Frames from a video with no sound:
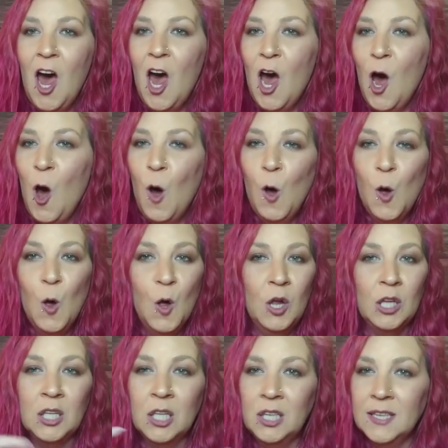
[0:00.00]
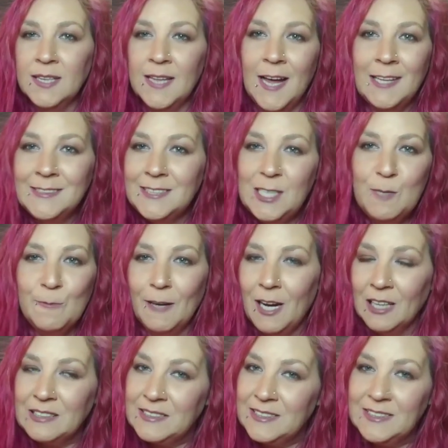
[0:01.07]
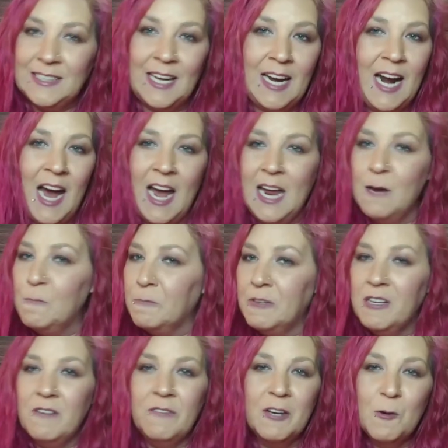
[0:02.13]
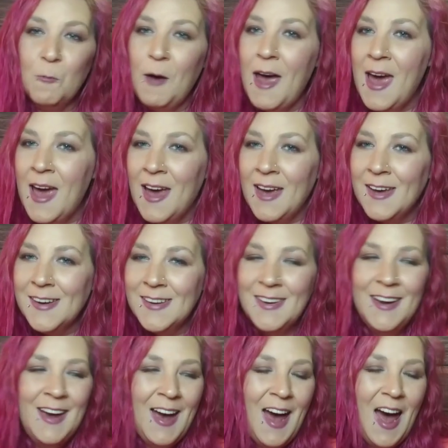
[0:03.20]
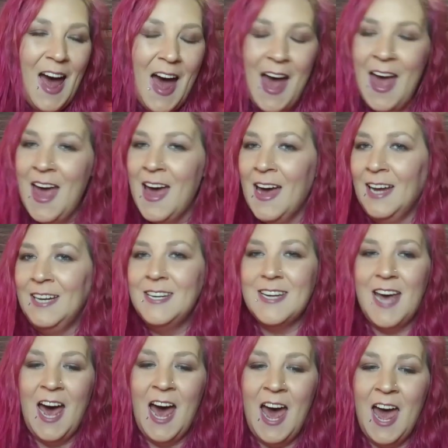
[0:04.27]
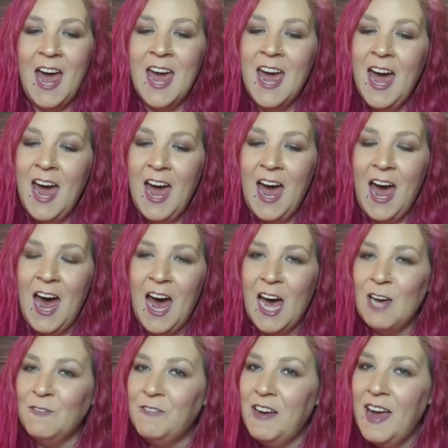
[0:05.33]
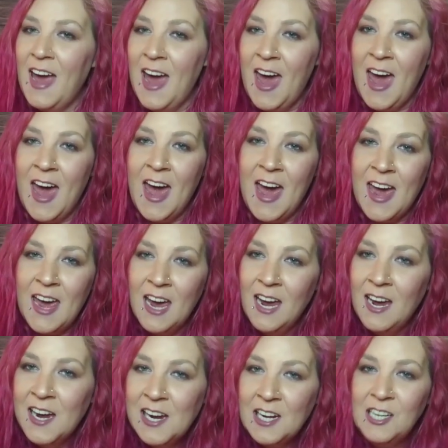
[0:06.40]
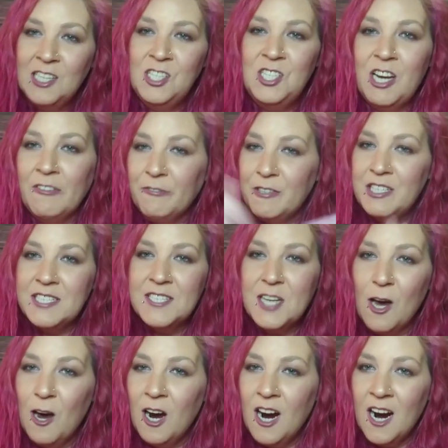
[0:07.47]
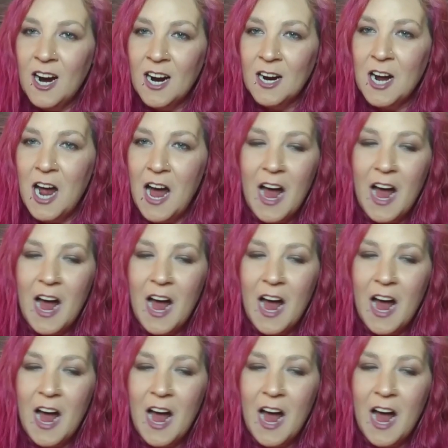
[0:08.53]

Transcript: whole glossy box that I am giving away, and I have a Jeffree Star